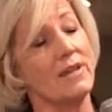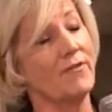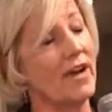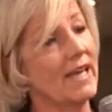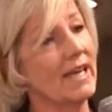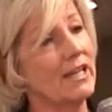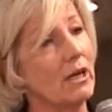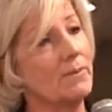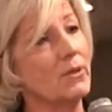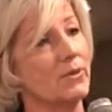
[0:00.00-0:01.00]
and if I can't
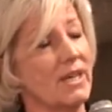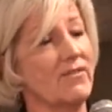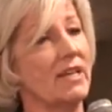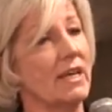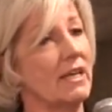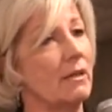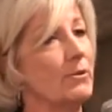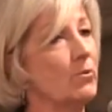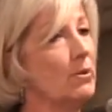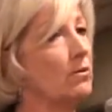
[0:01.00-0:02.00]
help you or David can't
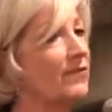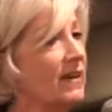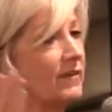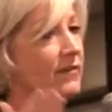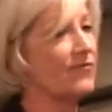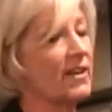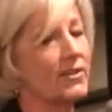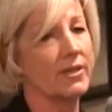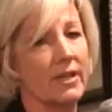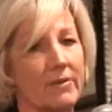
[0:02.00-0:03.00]
help you, we will found,
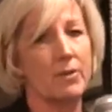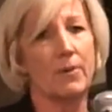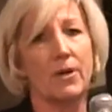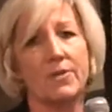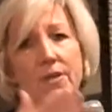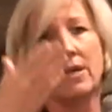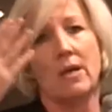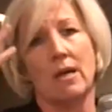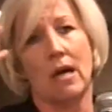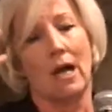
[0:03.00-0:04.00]
find our counterparts.
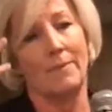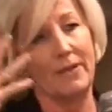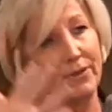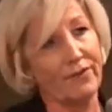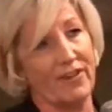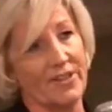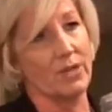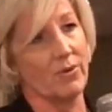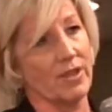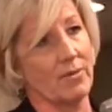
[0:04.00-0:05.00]
I'm
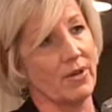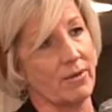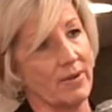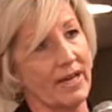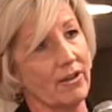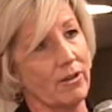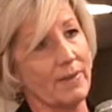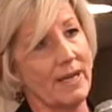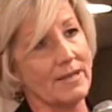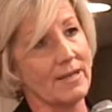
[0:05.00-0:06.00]
interfacing with them on a regular
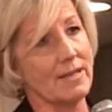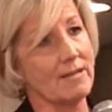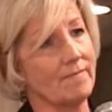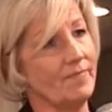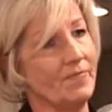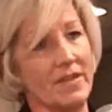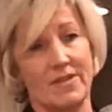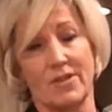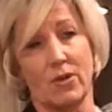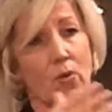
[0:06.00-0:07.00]
basis.
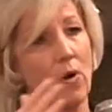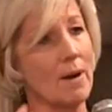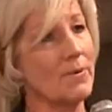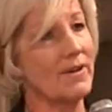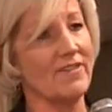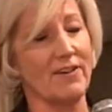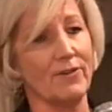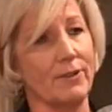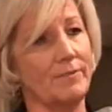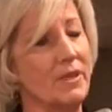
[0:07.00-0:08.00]
This is a cooperative
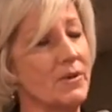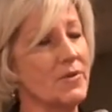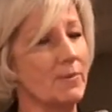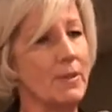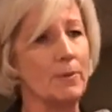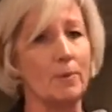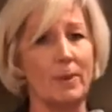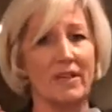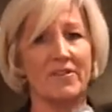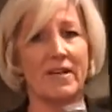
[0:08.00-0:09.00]
effort. You know, some people
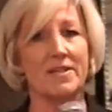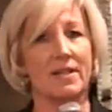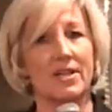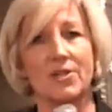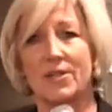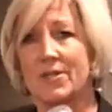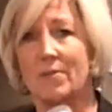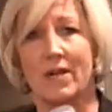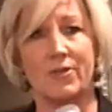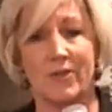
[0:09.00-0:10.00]
believe in
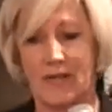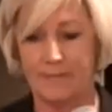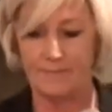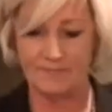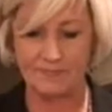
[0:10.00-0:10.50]
isolationism, I do not.